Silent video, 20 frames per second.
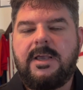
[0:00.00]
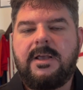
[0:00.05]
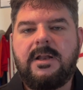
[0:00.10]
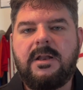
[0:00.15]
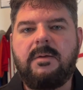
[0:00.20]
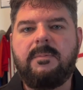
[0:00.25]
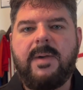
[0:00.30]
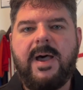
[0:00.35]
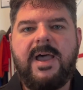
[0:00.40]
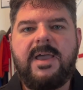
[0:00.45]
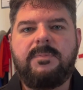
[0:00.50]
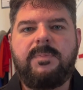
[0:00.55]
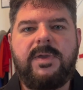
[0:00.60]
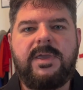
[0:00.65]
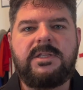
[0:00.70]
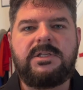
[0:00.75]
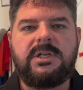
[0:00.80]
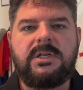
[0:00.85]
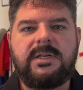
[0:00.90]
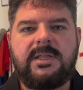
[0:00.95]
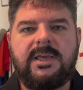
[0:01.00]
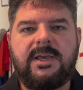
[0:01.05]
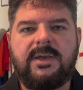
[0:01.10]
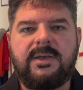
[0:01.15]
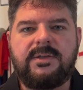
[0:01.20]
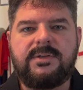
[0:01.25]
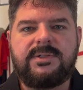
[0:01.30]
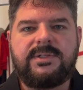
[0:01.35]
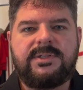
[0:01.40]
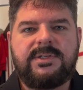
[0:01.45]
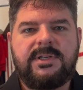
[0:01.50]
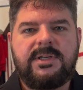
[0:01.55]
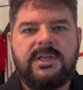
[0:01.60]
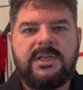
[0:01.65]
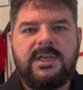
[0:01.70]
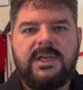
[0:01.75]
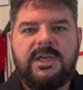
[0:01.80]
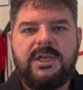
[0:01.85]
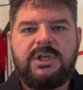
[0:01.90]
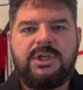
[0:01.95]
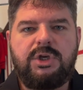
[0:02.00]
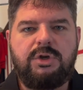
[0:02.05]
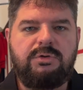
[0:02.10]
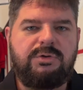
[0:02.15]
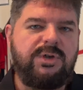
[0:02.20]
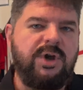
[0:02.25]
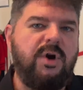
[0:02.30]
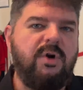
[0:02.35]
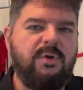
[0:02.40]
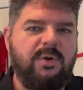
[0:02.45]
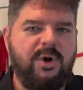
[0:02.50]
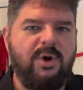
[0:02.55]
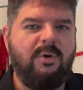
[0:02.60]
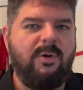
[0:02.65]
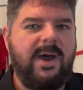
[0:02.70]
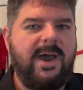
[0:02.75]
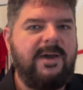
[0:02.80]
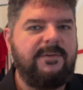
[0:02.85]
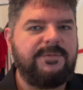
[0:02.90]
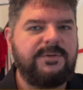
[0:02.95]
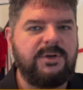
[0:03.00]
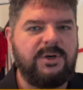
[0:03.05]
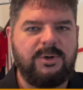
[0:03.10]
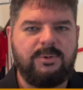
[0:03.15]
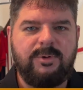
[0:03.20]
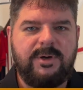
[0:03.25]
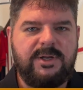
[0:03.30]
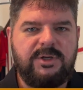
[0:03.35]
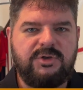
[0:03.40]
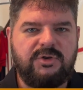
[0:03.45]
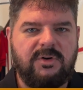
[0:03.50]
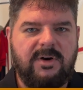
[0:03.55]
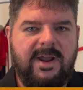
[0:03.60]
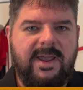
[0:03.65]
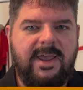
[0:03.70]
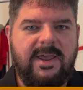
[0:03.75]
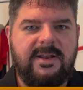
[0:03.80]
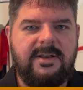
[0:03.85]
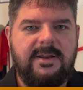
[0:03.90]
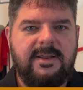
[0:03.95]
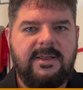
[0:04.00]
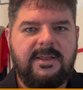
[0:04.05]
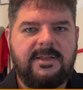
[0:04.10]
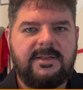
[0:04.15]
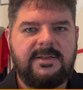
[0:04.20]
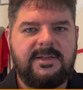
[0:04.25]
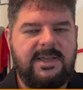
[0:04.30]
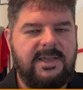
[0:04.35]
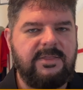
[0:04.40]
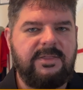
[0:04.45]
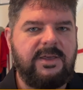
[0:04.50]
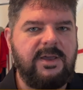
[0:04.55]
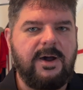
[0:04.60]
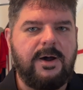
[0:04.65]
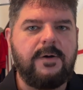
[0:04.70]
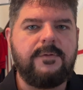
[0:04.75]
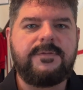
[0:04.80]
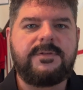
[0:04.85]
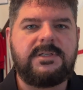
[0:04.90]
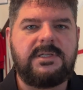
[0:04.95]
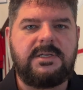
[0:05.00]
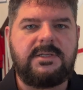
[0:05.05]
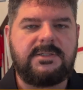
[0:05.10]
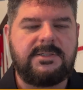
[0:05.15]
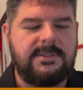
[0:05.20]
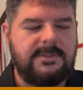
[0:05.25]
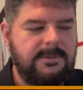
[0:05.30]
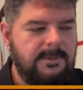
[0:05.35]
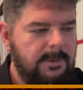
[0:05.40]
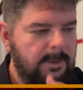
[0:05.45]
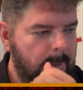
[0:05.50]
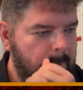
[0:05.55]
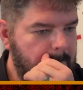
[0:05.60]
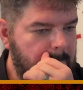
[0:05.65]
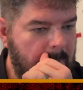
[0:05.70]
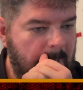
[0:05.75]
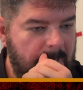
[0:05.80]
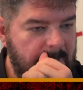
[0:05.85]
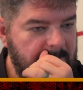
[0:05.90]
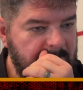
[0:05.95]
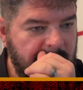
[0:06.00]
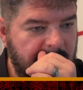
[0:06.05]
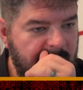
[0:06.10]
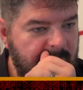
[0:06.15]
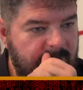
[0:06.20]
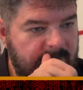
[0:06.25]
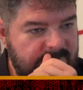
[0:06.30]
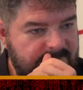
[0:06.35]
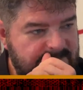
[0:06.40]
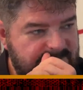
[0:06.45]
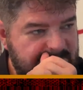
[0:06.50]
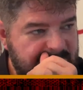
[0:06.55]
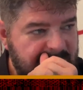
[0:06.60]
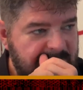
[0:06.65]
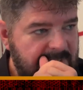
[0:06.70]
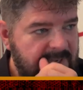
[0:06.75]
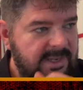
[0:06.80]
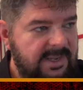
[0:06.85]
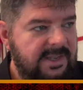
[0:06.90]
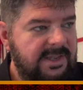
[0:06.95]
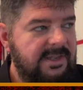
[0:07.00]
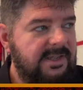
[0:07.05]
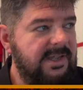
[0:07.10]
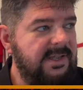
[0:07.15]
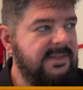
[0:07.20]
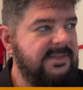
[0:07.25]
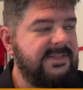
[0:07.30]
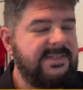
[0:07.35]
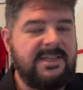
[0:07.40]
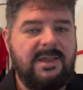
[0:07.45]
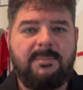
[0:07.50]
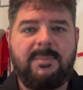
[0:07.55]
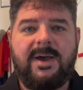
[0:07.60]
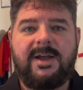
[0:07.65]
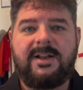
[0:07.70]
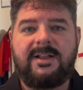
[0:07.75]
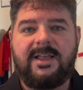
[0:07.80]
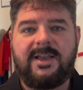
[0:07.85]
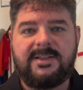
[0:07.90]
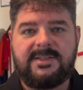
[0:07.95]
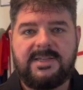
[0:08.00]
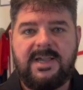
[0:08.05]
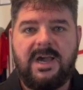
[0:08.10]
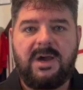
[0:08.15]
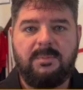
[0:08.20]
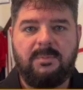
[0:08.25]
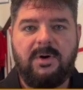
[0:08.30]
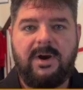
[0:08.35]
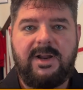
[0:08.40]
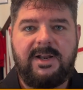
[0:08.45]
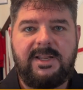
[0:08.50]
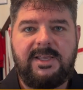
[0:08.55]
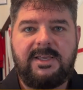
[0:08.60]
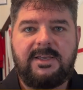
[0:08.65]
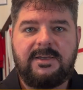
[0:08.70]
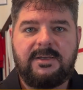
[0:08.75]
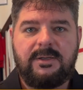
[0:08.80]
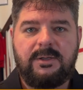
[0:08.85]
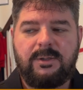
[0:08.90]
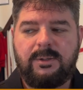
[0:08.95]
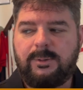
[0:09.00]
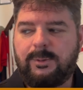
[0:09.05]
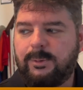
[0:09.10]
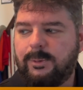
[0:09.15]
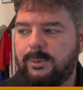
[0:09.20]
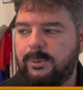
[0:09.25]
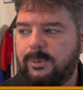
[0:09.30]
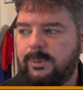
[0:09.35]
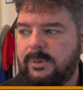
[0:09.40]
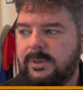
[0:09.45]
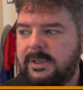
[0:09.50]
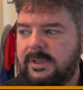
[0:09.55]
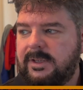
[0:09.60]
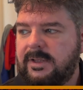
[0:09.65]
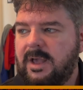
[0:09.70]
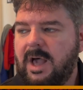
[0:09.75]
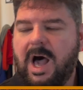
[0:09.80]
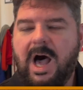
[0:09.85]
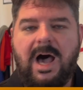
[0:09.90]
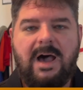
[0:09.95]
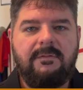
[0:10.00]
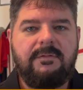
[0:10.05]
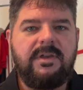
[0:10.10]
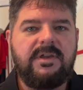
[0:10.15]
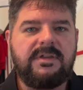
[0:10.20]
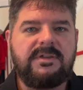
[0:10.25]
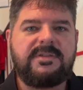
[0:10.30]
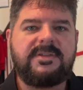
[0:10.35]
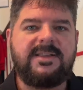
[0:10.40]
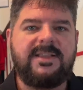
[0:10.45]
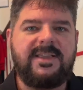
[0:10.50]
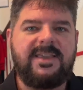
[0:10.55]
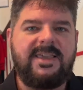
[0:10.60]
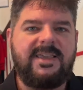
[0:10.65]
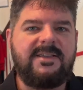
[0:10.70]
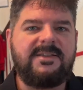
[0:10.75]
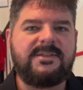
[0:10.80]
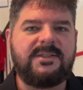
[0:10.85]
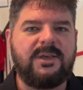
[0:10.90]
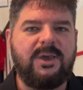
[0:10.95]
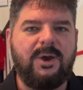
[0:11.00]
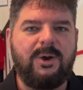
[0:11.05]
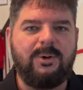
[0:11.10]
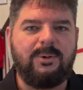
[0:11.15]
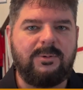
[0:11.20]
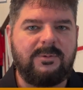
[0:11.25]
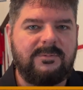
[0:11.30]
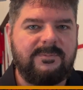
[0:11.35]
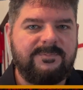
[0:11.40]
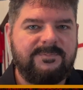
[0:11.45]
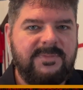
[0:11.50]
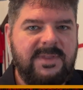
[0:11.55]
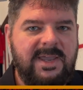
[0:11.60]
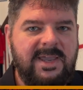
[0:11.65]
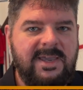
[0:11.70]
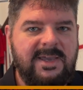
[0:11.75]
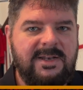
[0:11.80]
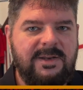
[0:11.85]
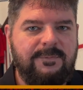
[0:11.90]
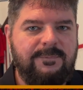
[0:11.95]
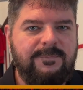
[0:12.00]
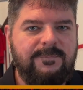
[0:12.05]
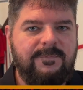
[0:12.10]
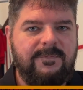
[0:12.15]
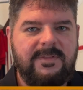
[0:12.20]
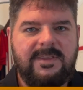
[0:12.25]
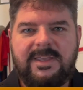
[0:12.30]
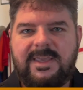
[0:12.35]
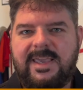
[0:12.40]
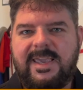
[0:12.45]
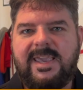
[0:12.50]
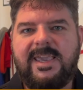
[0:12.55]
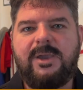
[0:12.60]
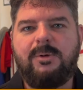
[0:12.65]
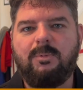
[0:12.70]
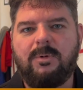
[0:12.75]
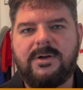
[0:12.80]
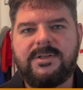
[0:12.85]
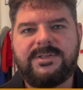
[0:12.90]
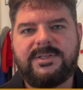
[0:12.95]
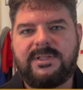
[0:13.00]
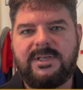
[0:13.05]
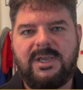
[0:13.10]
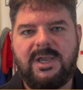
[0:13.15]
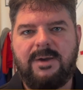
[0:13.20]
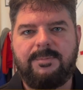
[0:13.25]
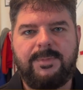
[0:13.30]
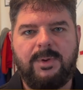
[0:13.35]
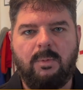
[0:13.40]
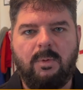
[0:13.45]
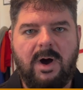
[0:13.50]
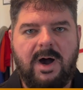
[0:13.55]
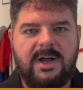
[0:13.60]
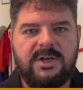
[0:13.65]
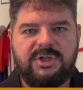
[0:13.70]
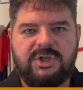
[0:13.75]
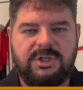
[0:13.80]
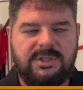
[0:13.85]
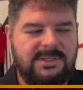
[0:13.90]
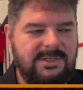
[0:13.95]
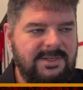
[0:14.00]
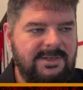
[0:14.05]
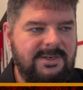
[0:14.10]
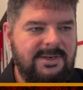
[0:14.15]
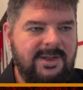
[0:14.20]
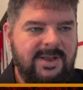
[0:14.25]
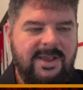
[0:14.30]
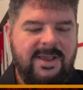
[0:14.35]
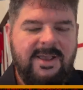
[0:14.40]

And my opinion is, you don't go after a retread in the offseason. Not unless it's somebody like Tom Brady, who obviously he's the GOAT. And if he wants to come to Washington,